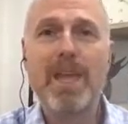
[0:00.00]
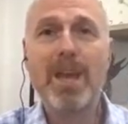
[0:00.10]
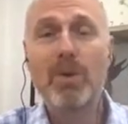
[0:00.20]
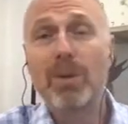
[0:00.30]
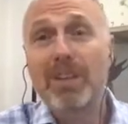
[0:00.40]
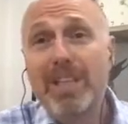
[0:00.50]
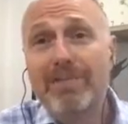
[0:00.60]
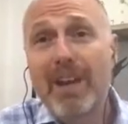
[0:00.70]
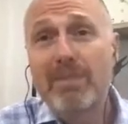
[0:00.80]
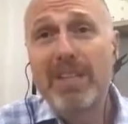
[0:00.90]
Well, Lead
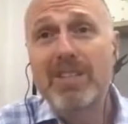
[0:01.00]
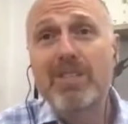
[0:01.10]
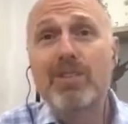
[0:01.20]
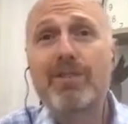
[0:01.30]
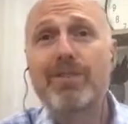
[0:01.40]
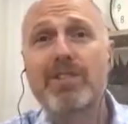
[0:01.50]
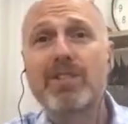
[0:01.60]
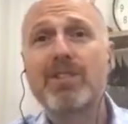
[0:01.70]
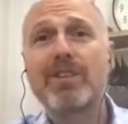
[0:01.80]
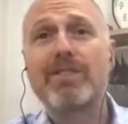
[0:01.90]
Family is a software as a
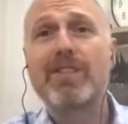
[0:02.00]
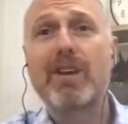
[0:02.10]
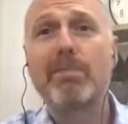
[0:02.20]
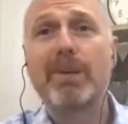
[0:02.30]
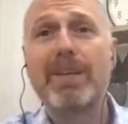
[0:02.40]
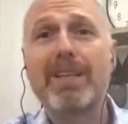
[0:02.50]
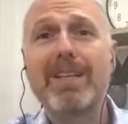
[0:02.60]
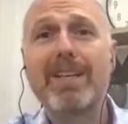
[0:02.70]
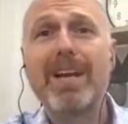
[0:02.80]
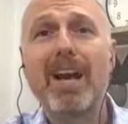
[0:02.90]
service company,
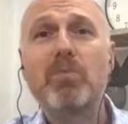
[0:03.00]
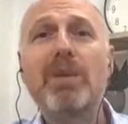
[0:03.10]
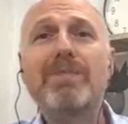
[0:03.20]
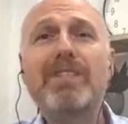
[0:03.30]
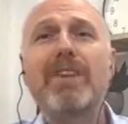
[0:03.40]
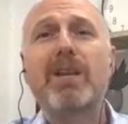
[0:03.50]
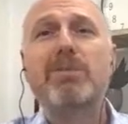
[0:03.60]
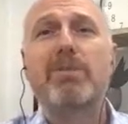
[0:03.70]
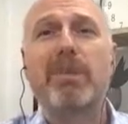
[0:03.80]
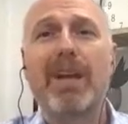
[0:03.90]
and we've
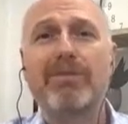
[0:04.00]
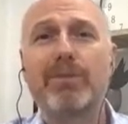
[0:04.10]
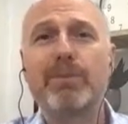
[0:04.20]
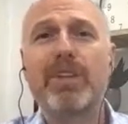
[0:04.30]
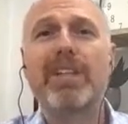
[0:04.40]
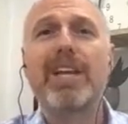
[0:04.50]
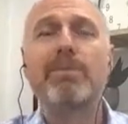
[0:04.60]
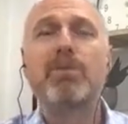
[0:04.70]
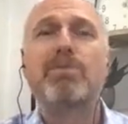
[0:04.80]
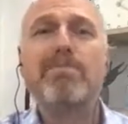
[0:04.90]
developed a platform that
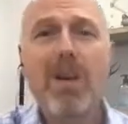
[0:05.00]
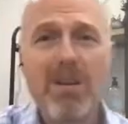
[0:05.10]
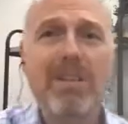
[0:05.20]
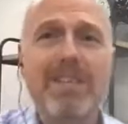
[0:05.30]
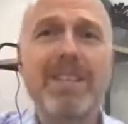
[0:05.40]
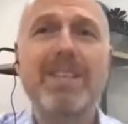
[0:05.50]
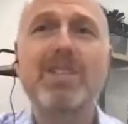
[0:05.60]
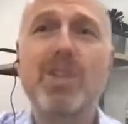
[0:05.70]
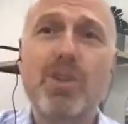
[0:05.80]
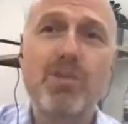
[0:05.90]
enables marketeers
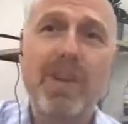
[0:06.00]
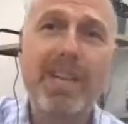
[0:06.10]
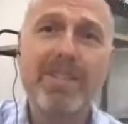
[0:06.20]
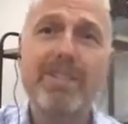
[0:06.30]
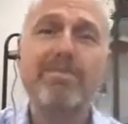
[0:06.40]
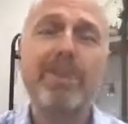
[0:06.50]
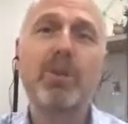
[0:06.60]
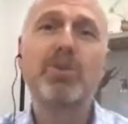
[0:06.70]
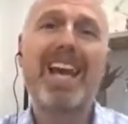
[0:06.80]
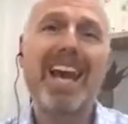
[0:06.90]
to create,
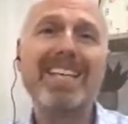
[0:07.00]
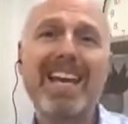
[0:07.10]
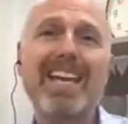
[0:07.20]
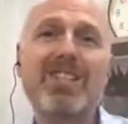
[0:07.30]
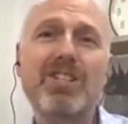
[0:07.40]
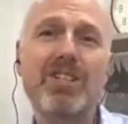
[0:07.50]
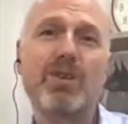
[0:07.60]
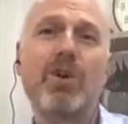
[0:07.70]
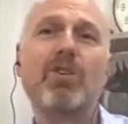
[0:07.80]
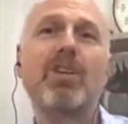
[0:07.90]
build, and
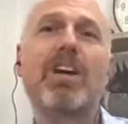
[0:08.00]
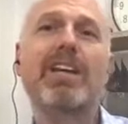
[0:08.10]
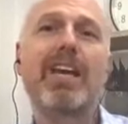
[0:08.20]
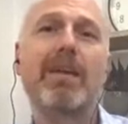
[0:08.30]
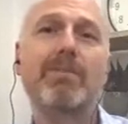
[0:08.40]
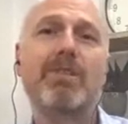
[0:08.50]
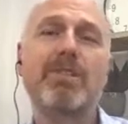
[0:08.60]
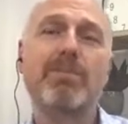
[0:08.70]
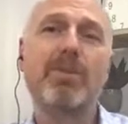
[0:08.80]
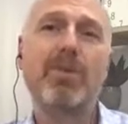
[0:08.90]
execute online games to
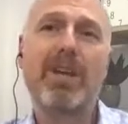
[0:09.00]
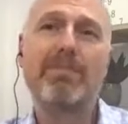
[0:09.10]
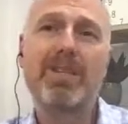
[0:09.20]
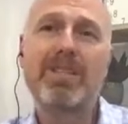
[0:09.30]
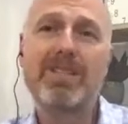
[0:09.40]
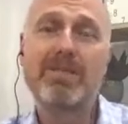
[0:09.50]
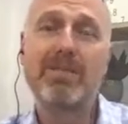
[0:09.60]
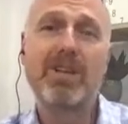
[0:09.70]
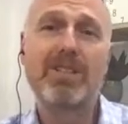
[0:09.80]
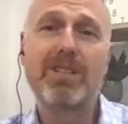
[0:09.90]
support their business and
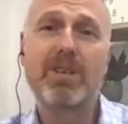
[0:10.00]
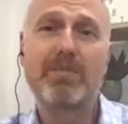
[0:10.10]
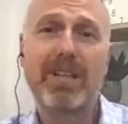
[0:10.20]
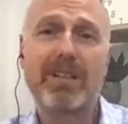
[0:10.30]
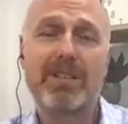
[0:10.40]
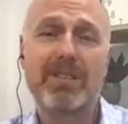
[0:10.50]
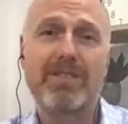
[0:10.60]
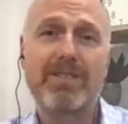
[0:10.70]
marketing objectives.